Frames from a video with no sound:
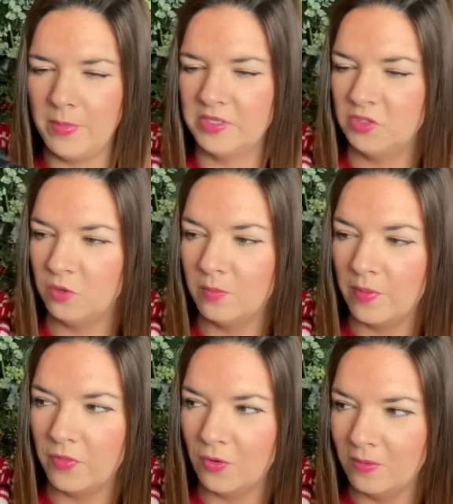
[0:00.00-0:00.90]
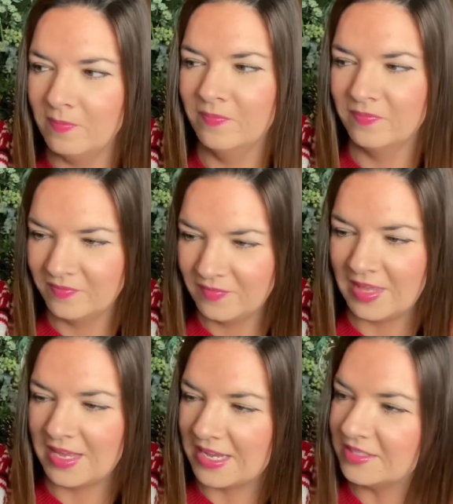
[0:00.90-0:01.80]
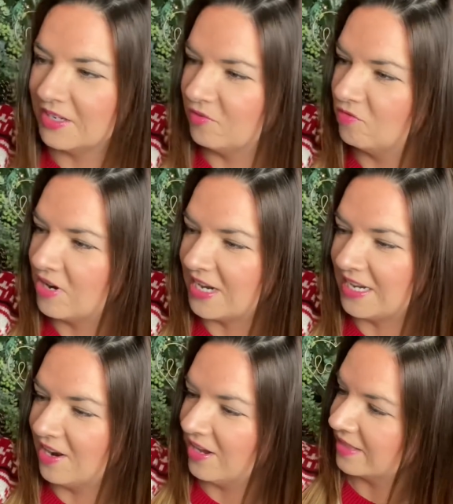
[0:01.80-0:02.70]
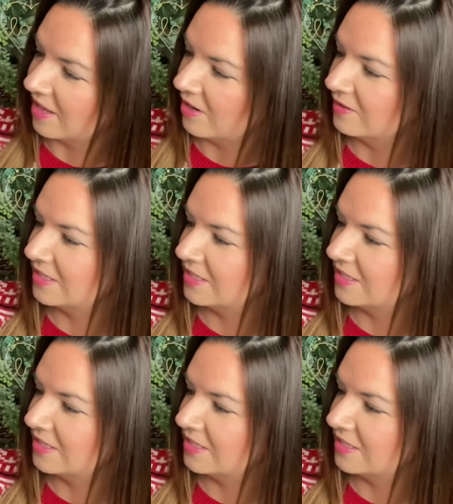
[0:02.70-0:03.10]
I saw them and thought he's gonna really like those,